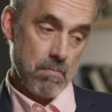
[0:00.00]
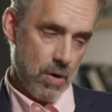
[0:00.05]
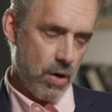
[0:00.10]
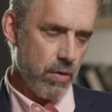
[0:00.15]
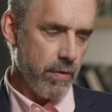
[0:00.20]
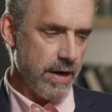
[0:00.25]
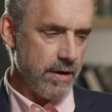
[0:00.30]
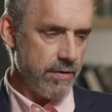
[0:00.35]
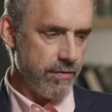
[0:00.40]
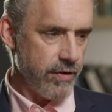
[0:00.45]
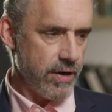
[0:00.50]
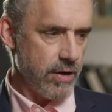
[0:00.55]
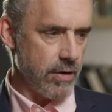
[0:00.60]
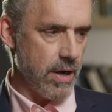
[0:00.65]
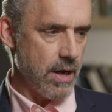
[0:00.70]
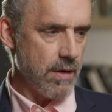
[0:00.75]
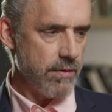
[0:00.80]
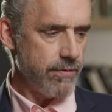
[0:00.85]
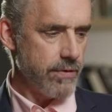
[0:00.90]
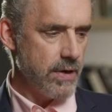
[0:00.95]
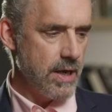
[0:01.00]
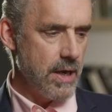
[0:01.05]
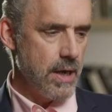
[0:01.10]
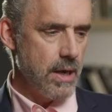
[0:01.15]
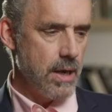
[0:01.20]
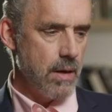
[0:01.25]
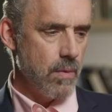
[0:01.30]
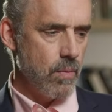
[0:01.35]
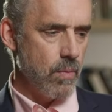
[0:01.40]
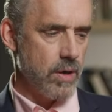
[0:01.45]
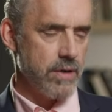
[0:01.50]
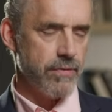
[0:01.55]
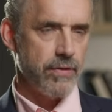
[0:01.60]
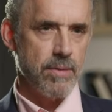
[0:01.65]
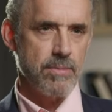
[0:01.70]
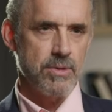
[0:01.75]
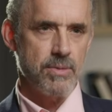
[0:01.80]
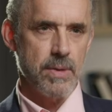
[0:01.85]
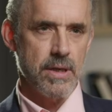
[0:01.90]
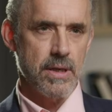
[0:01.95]
All right, fair enough. What if
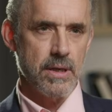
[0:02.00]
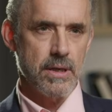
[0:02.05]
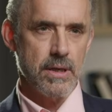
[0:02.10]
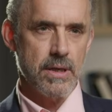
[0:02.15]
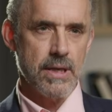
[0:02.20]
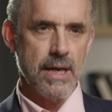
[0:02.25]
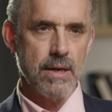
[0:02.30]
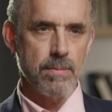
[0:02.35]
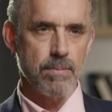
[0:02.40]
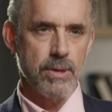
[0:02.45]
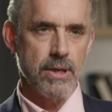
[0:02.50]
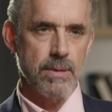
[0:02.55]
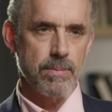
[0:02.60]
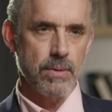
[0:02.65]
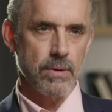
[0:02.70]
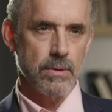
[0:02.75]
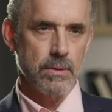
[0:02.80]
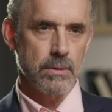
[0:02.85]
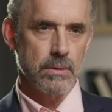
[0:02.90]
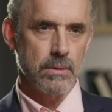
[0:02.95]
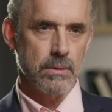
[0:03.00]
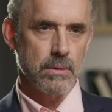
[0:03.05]
I'm speaking to 10 people?